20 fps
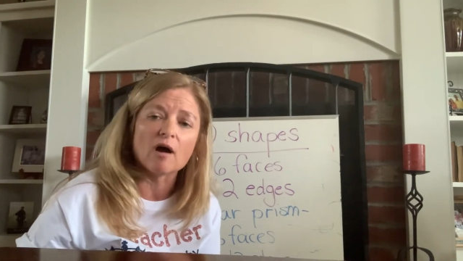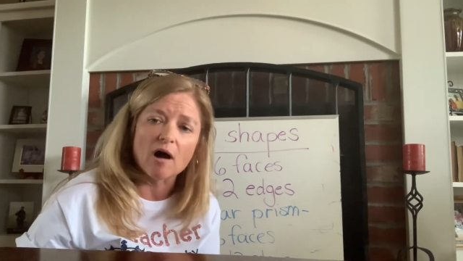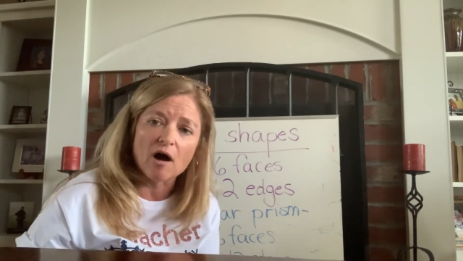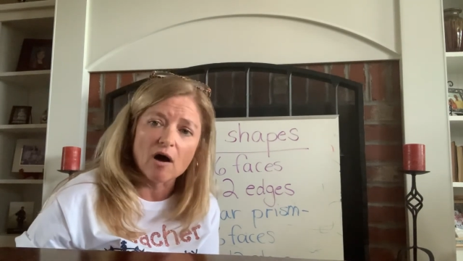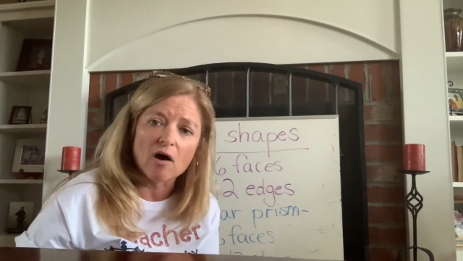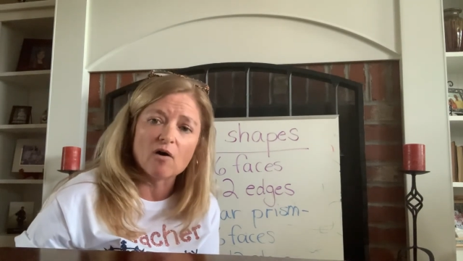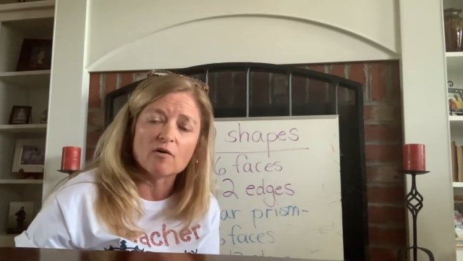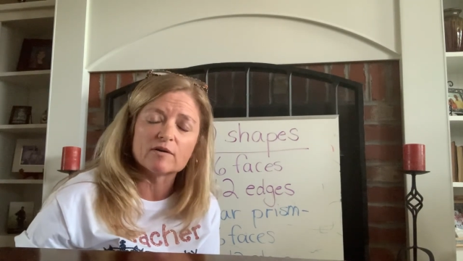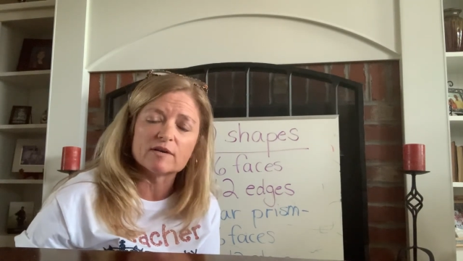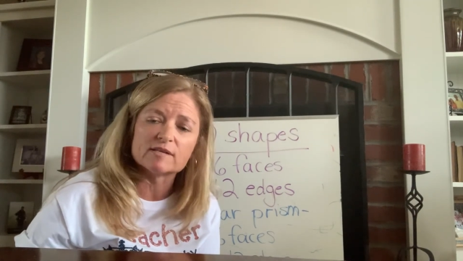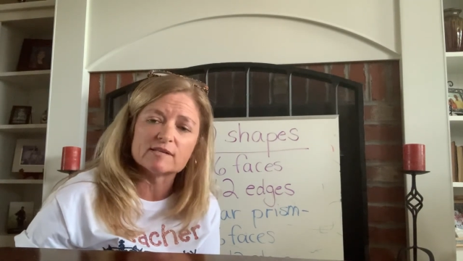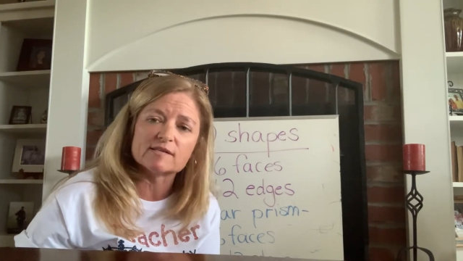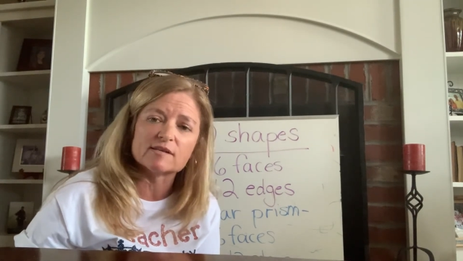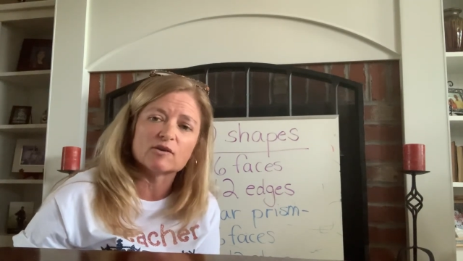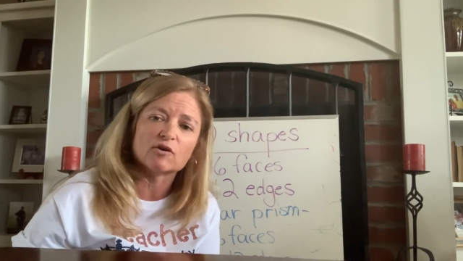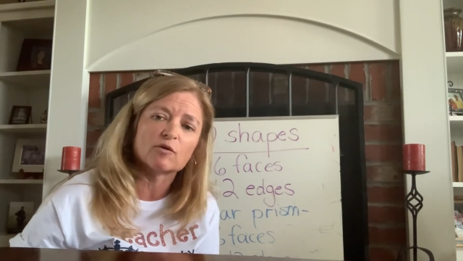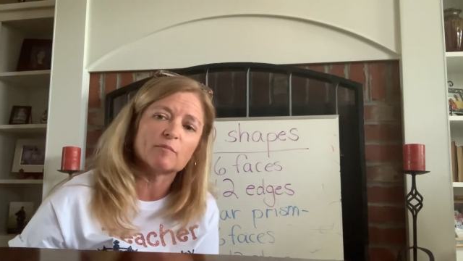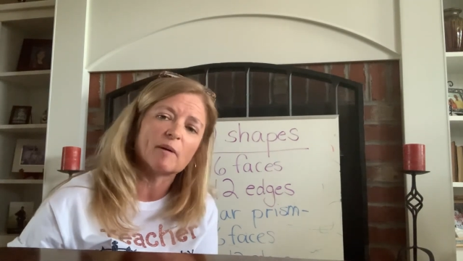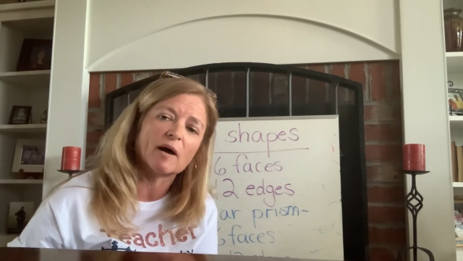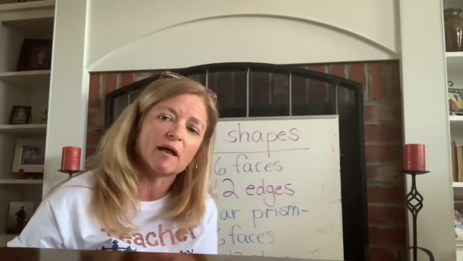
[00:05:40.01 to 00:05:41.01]
all
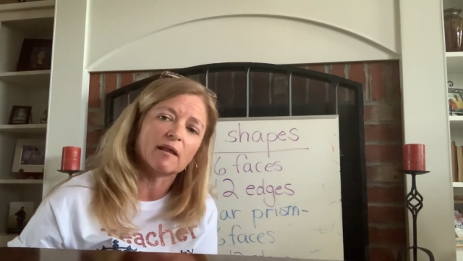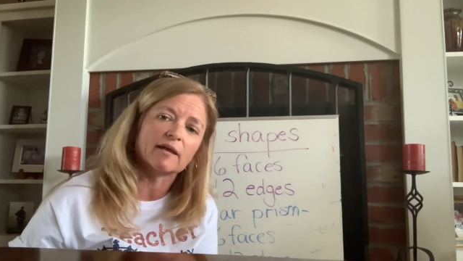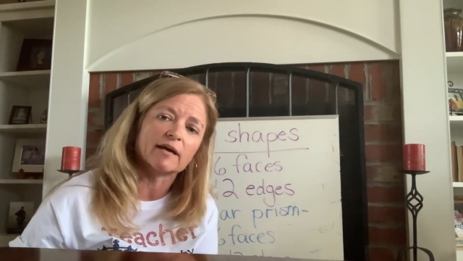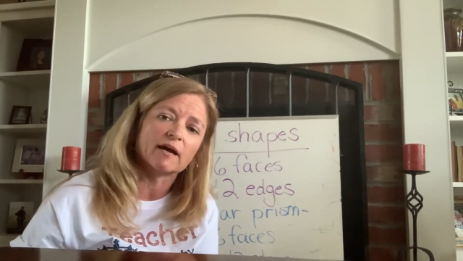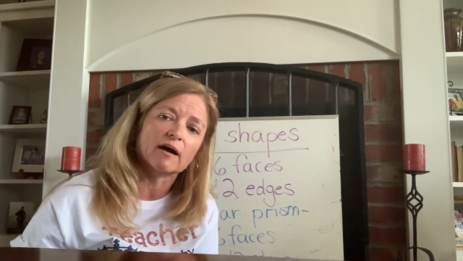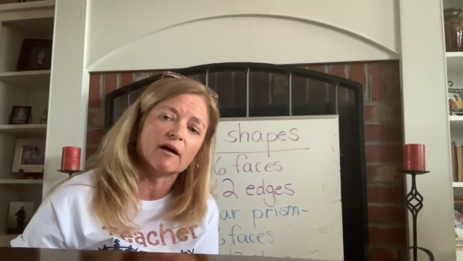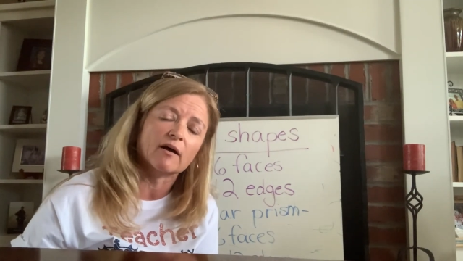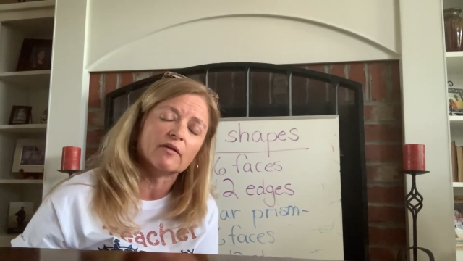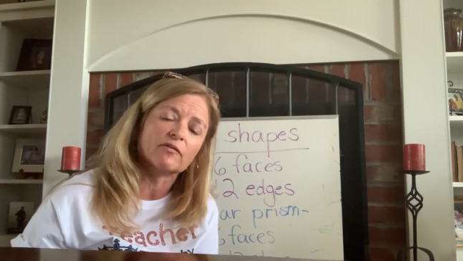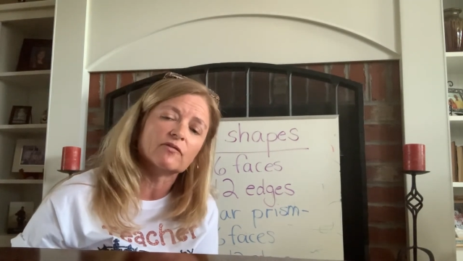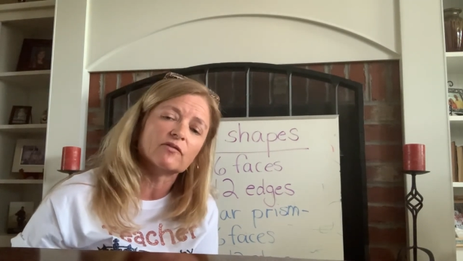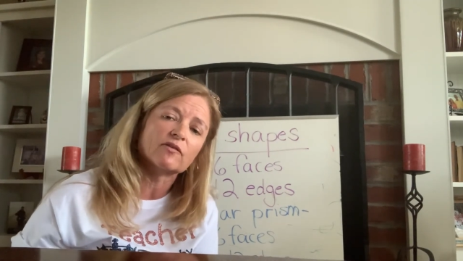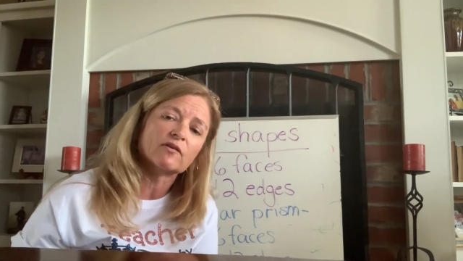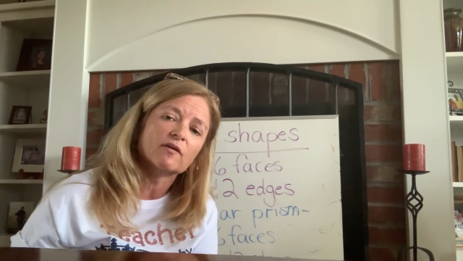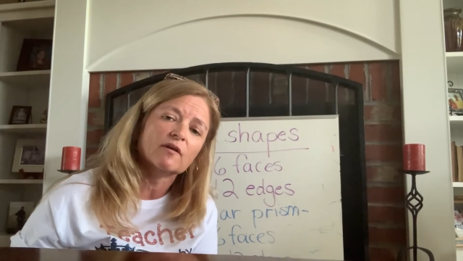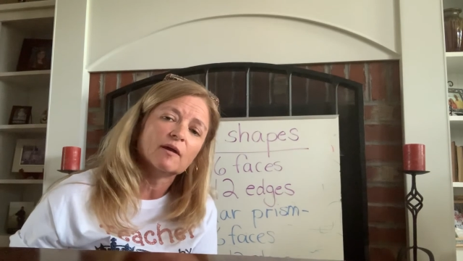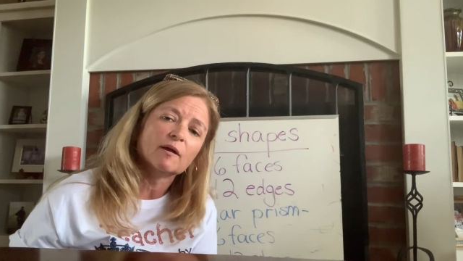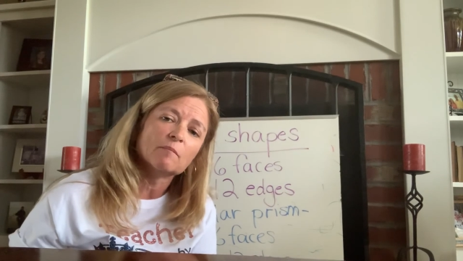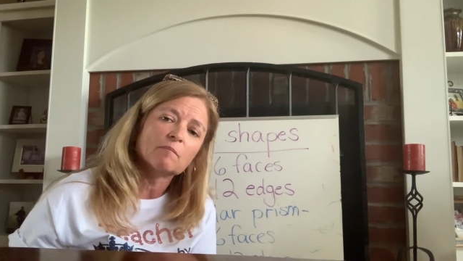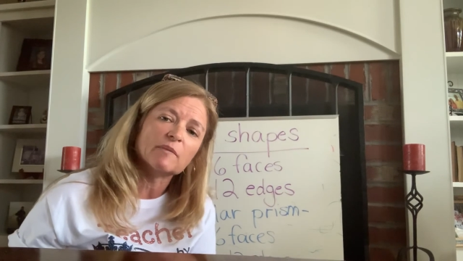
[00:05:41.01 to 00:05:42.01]
considered polygons
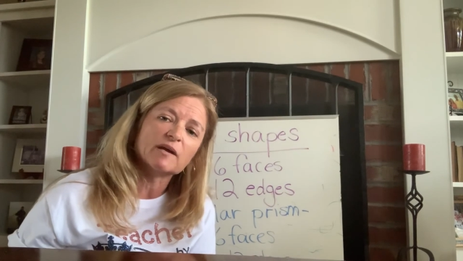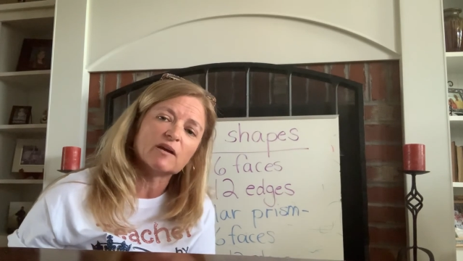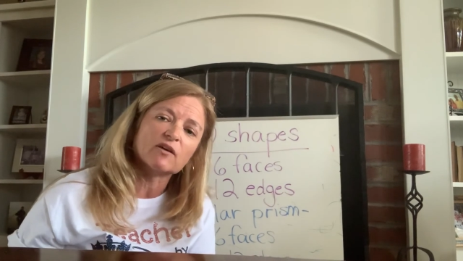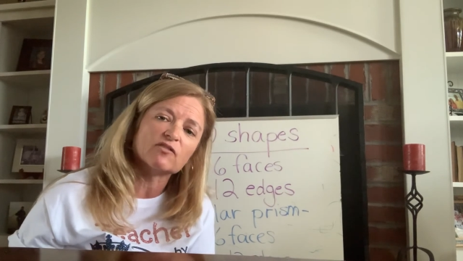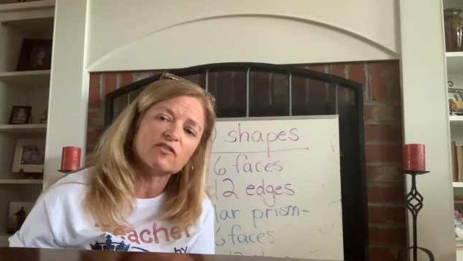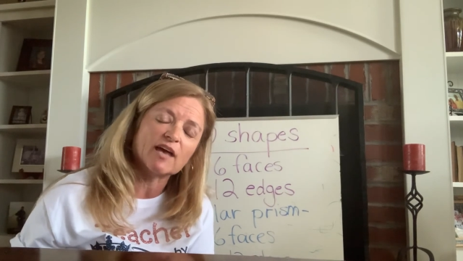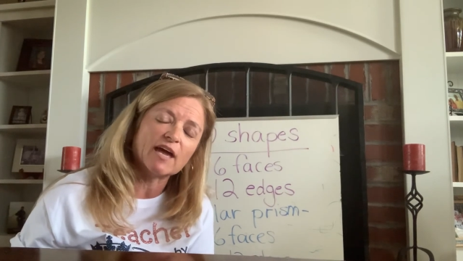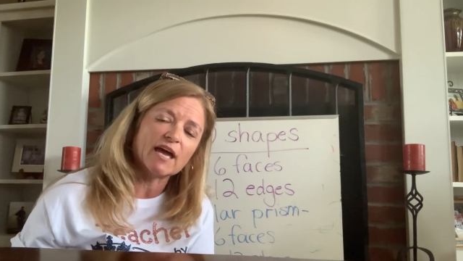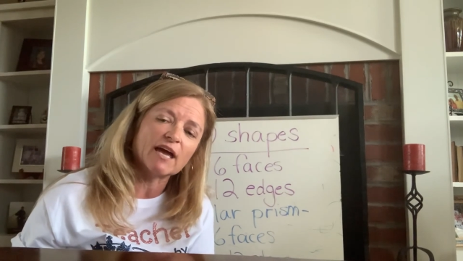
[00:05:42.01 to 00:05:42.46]
because